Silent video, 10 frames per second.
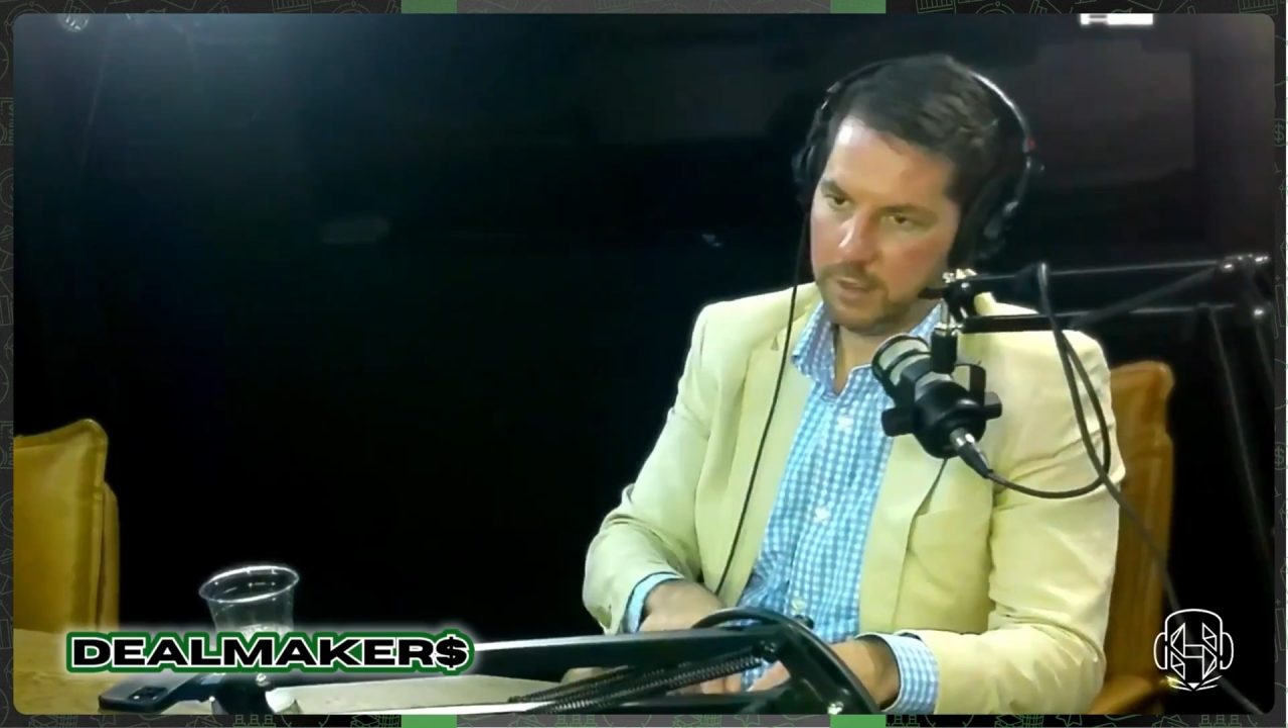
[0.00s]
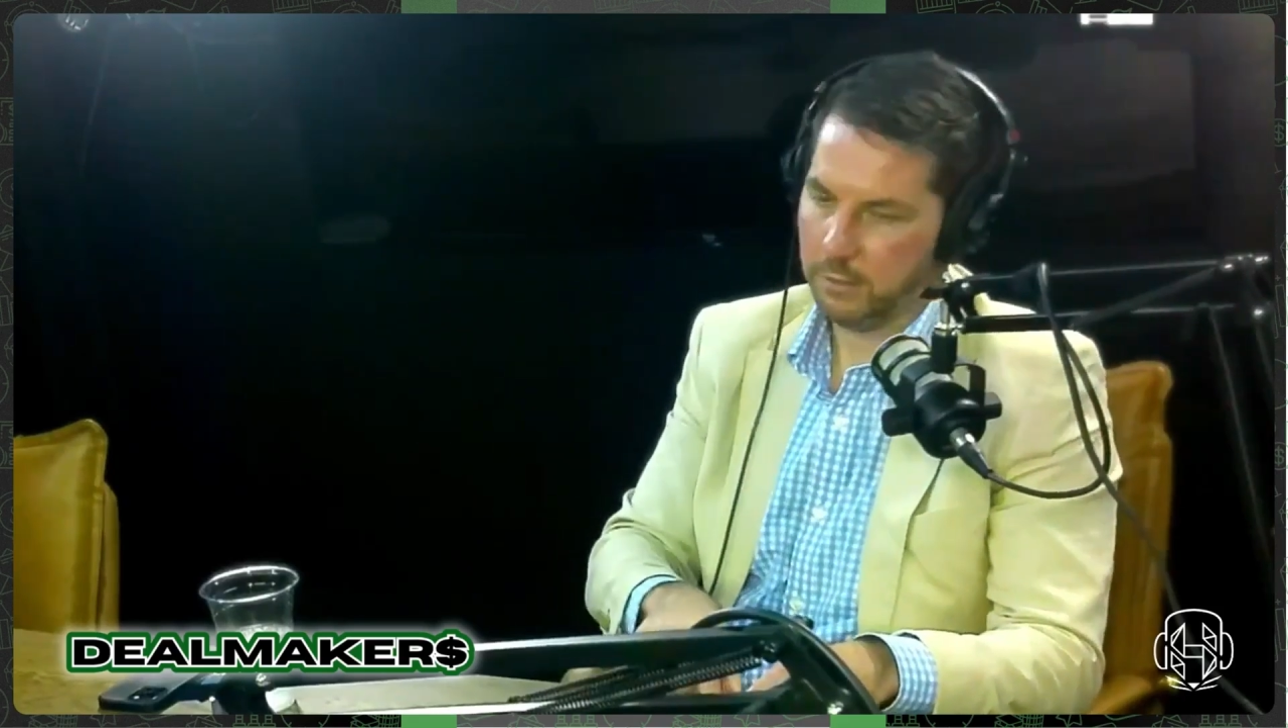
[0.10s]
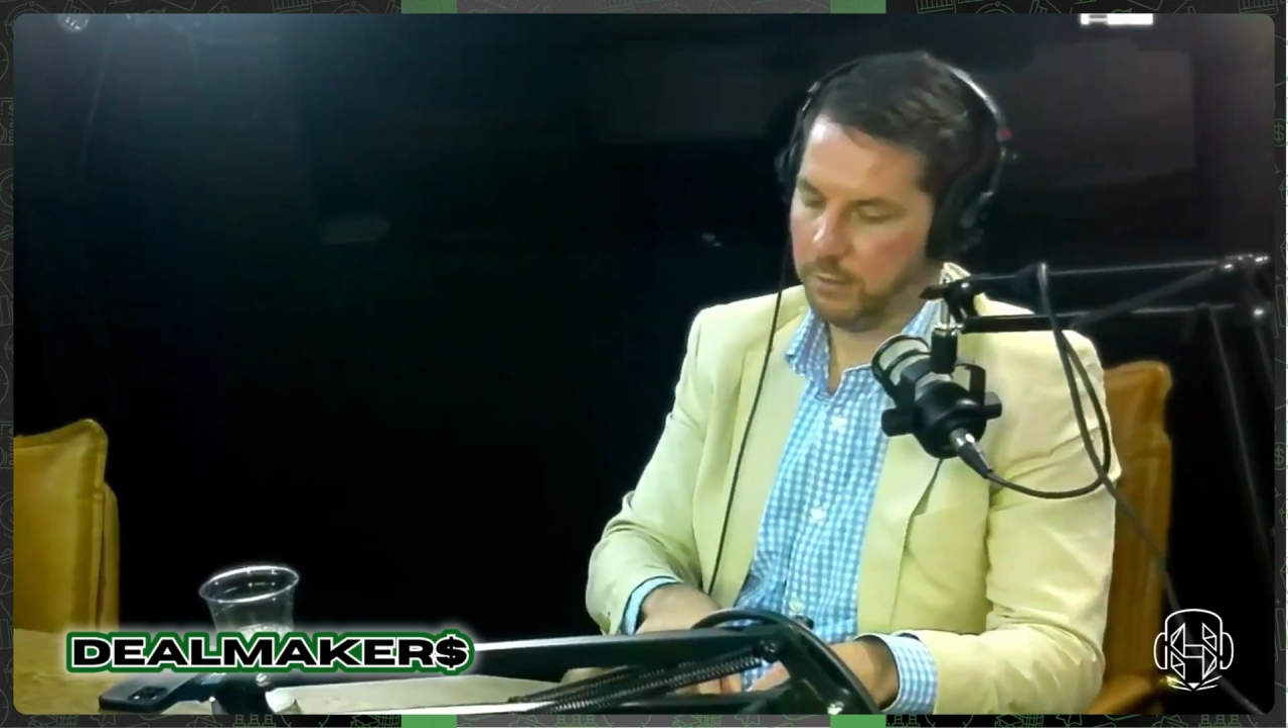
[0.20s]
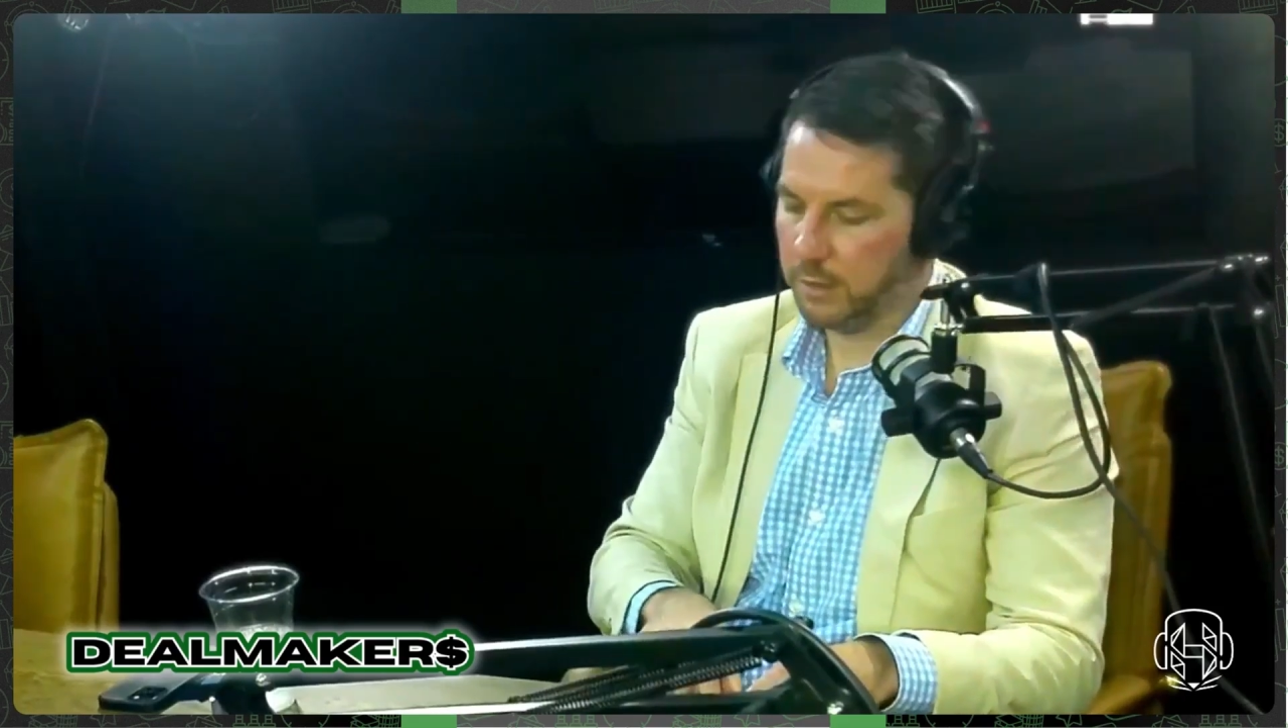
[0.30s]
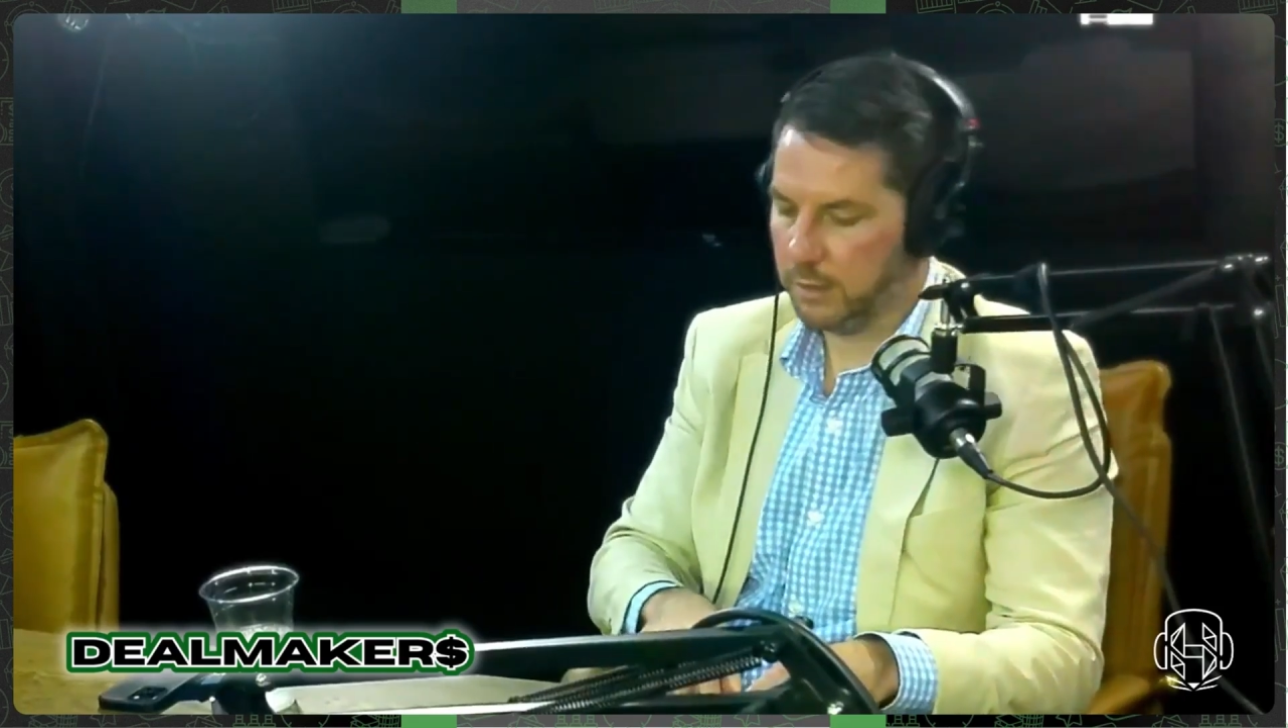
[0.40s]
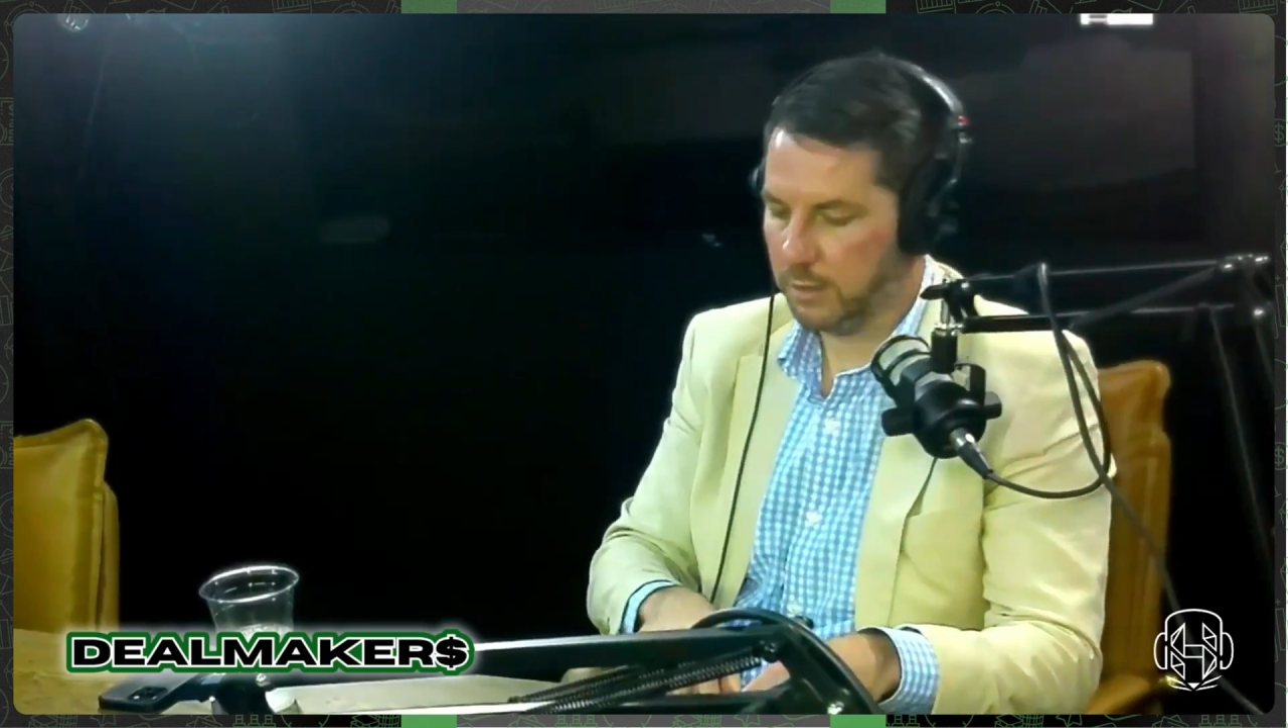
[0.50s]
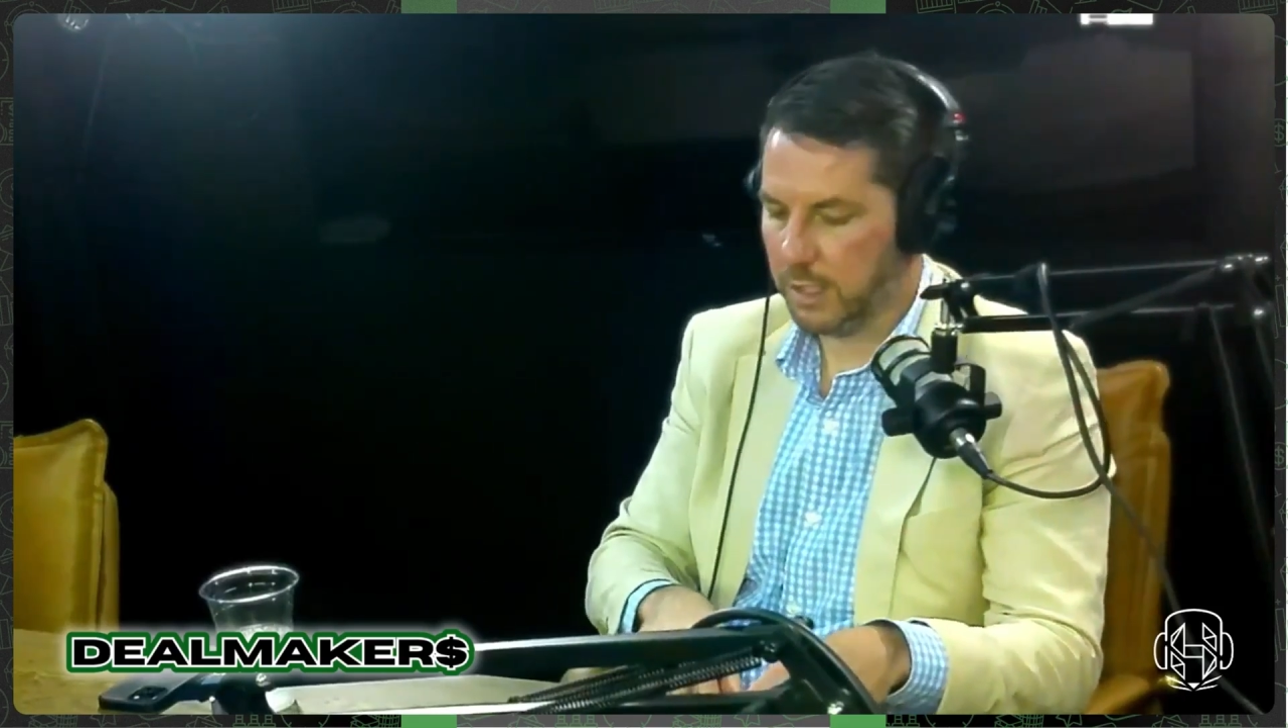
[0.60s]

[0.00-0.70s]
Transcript: of another one.